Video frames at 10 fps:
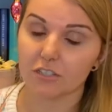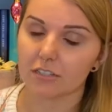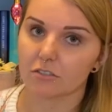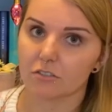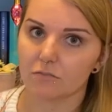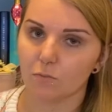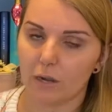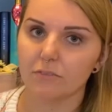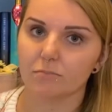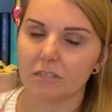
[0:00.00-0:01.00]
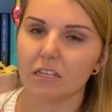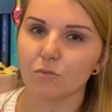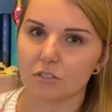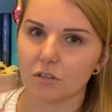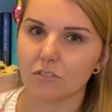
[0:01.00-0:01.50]
Like, their way of speaking
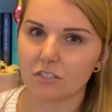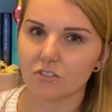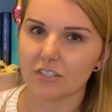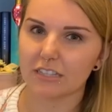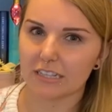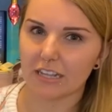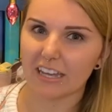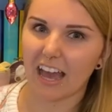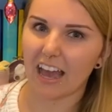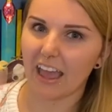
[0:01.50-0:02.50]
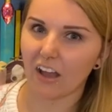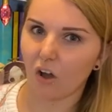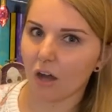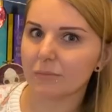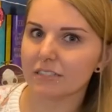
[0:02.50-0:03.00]
was so stilted that, like,
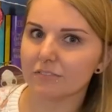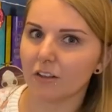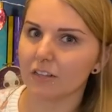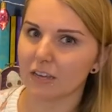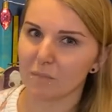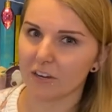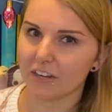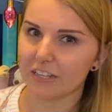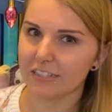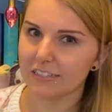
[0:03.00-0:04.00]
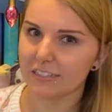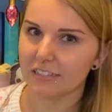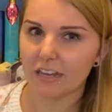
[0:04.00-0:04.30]
commas felt like periods.